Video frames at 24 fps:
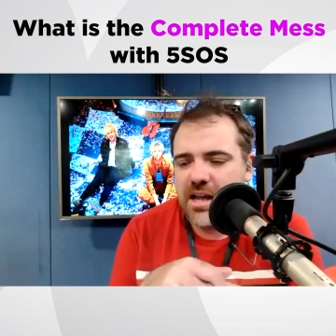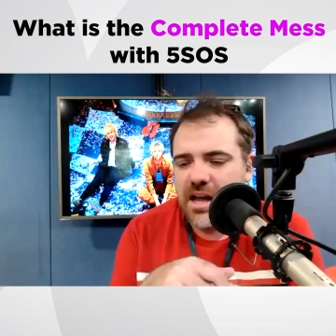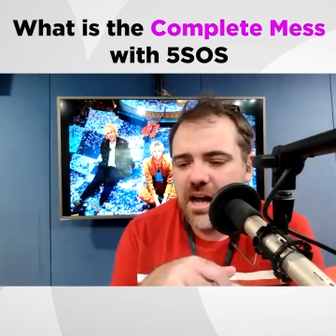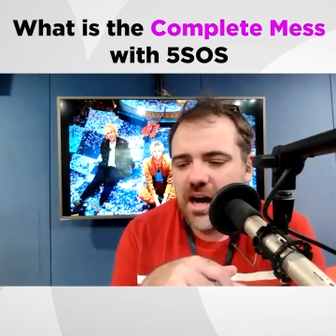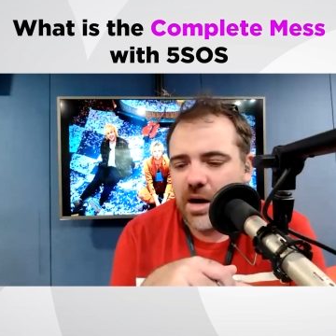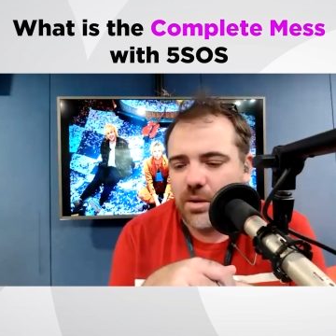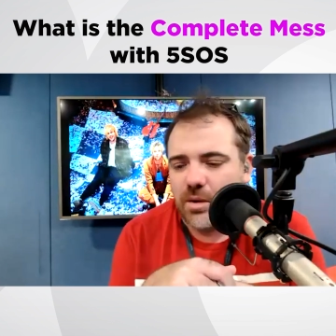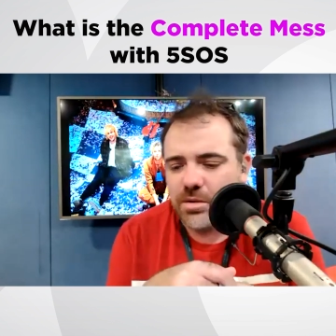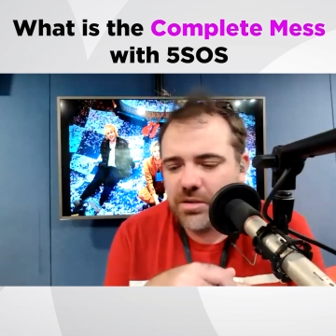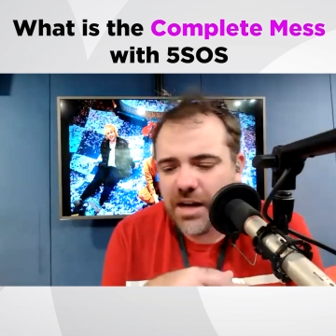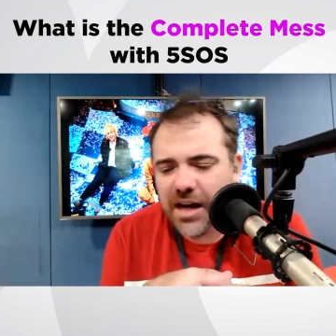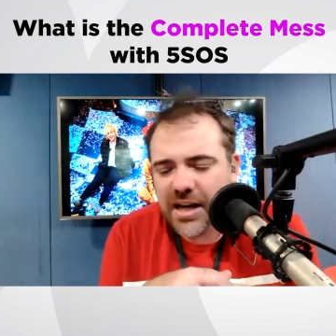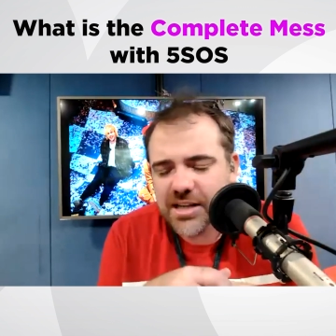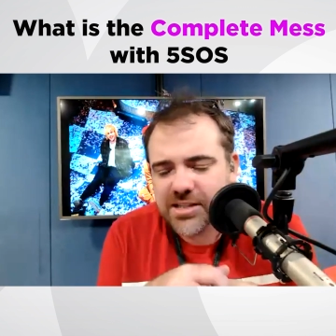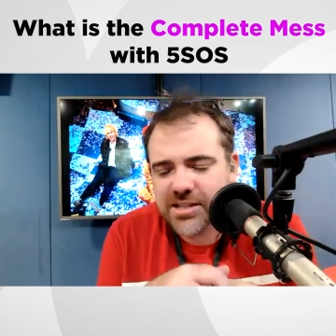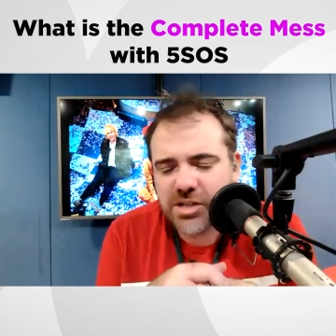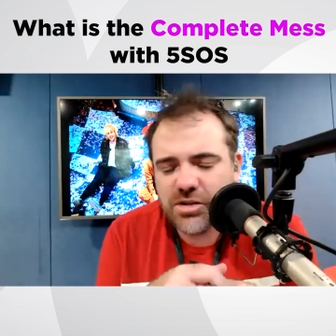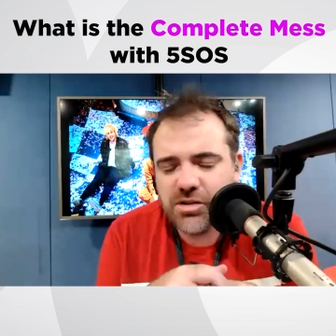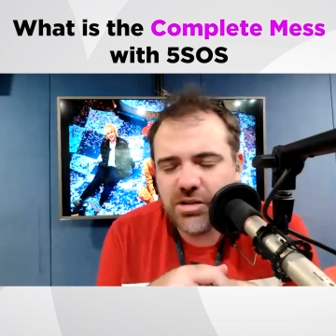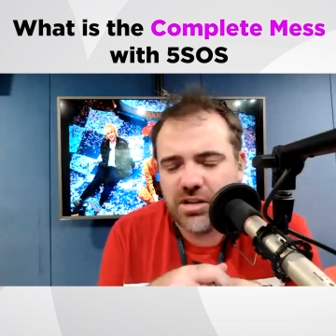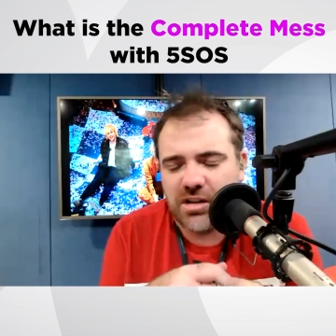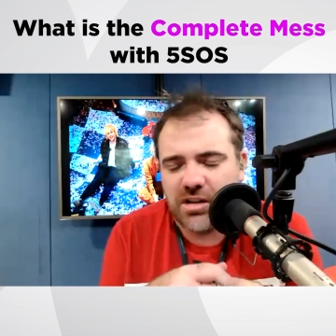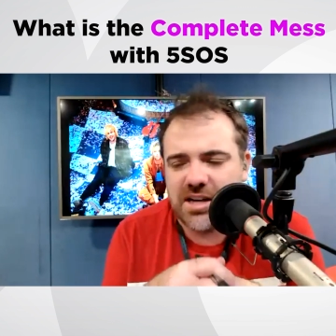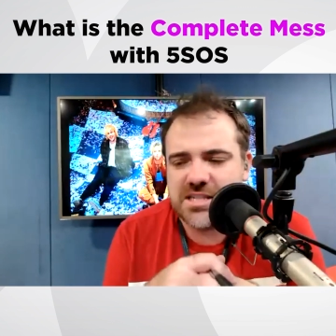I want to ask you
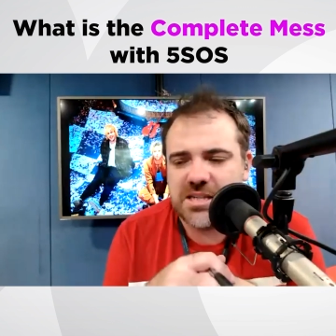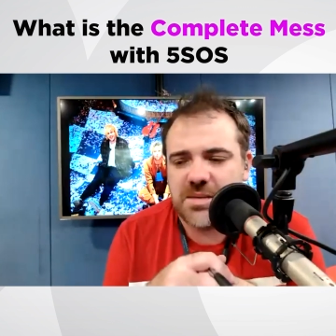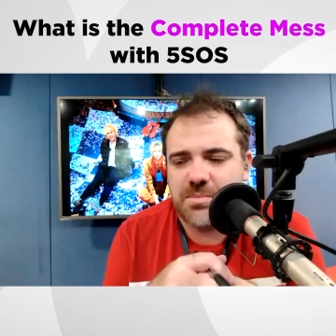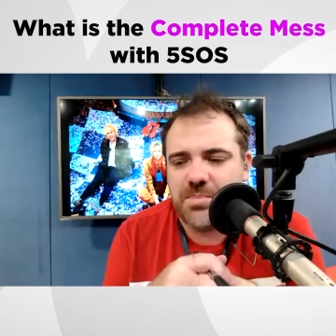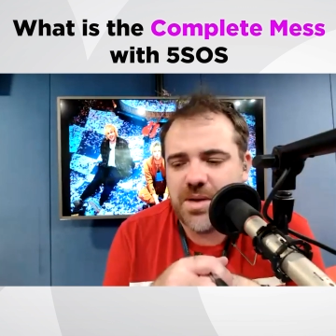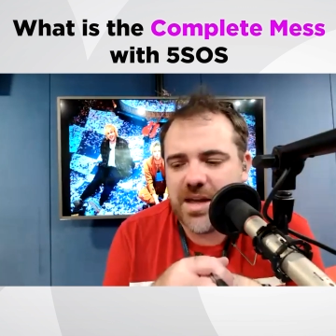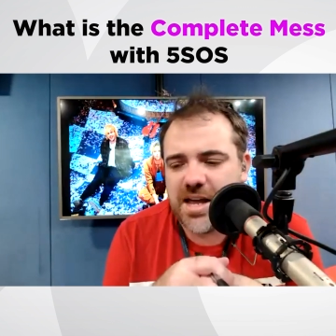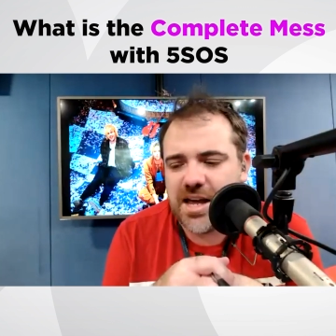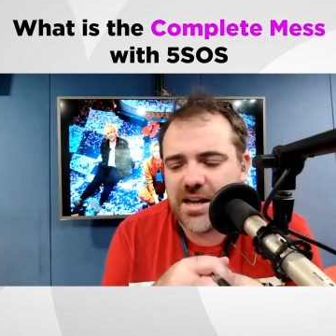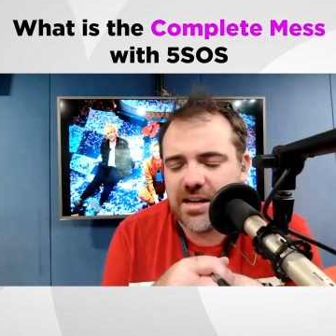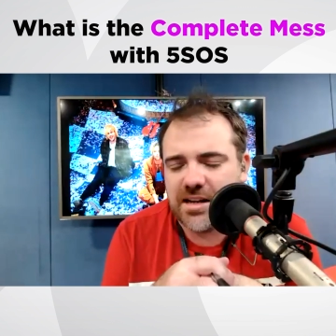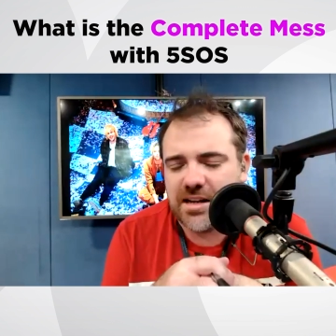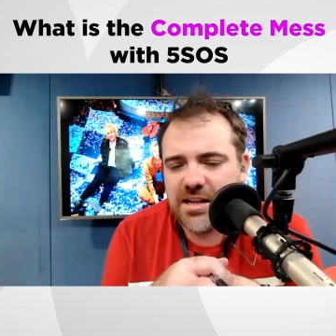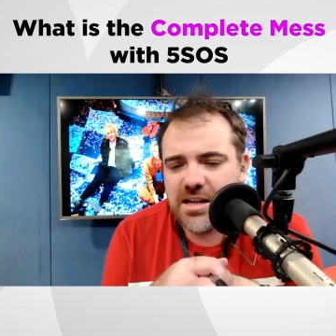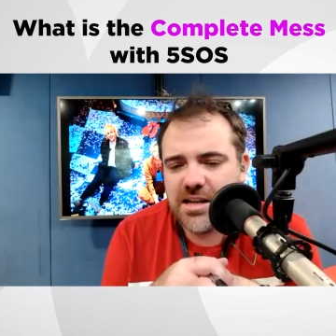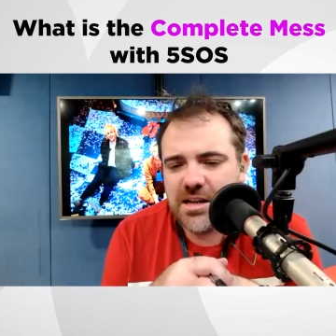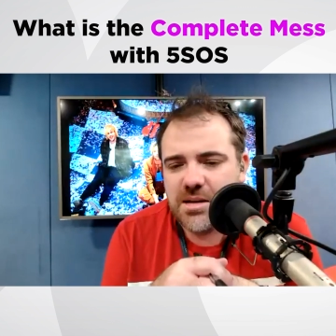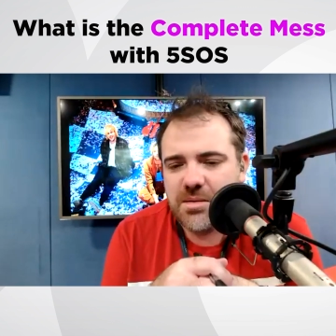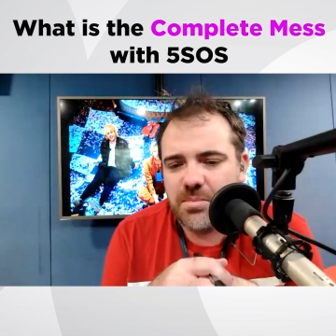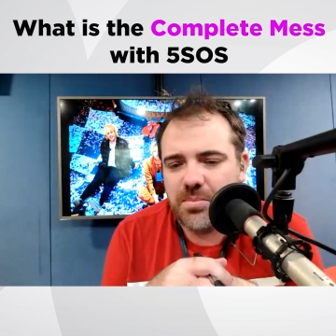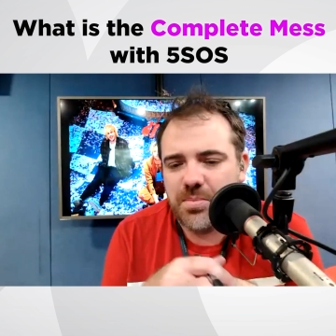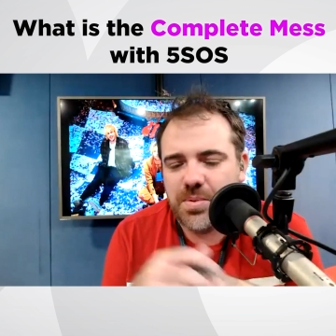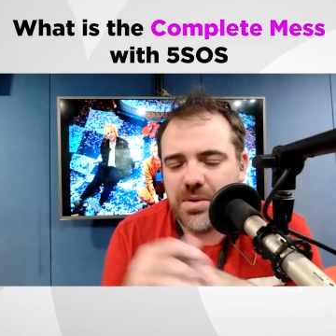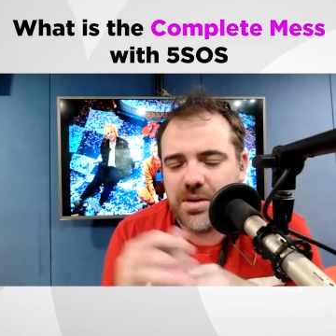guys about,
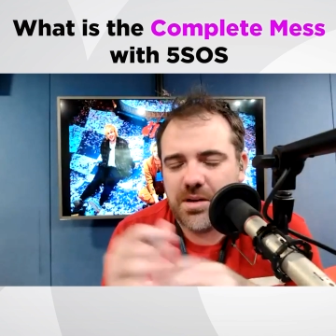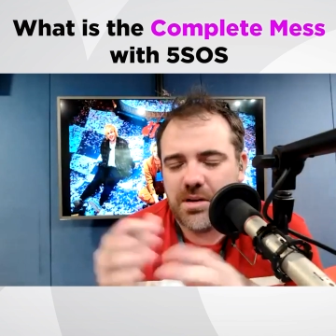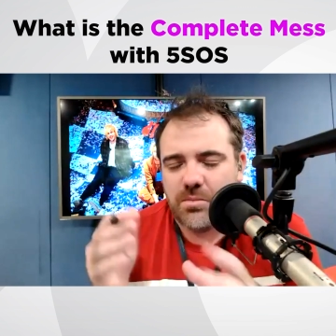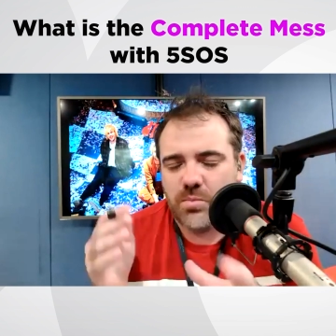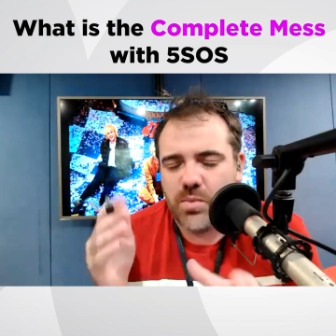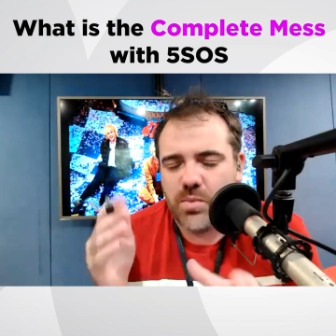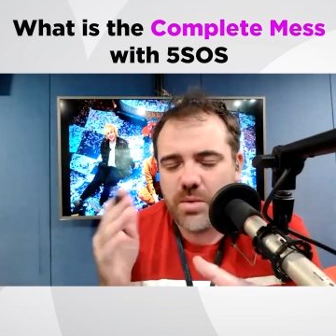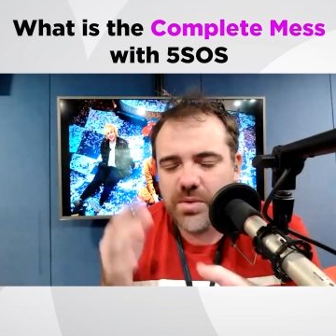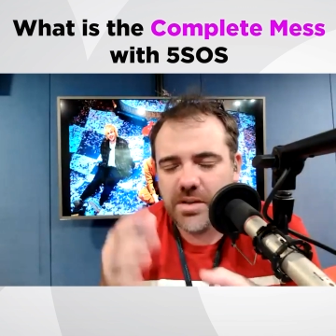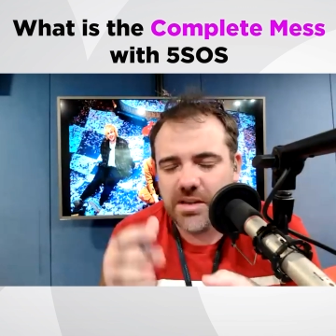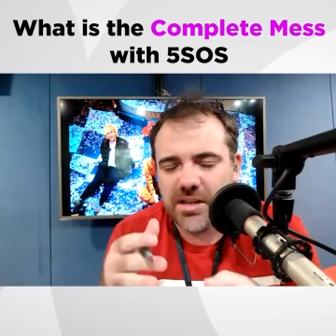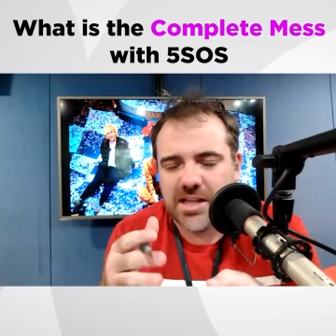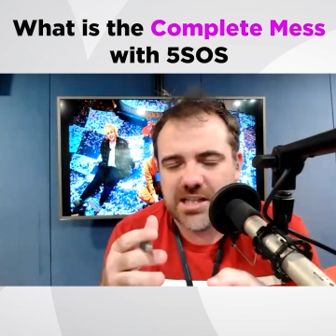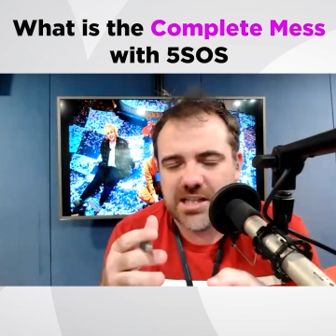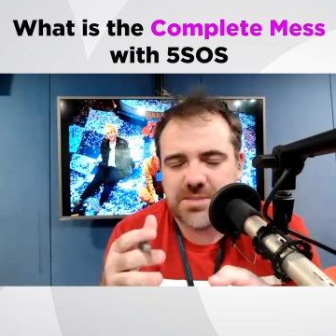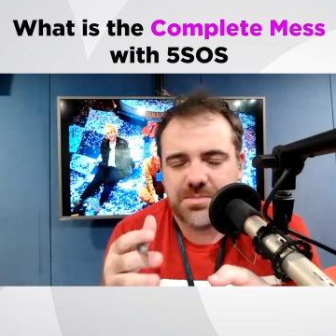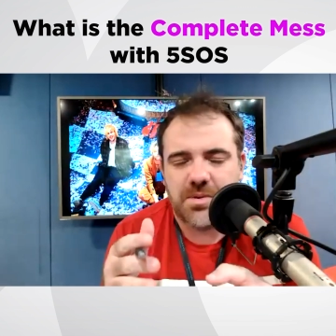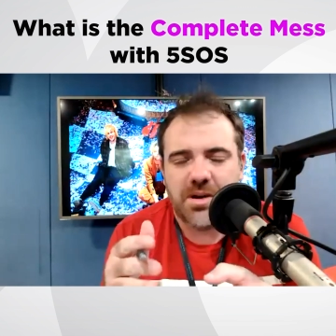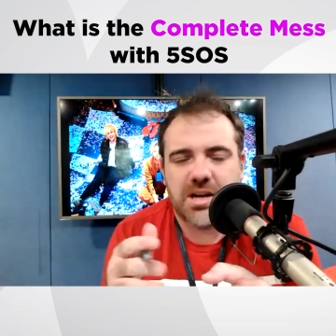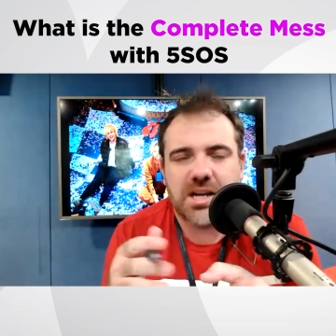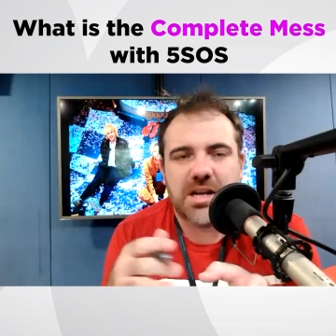when we last spoke,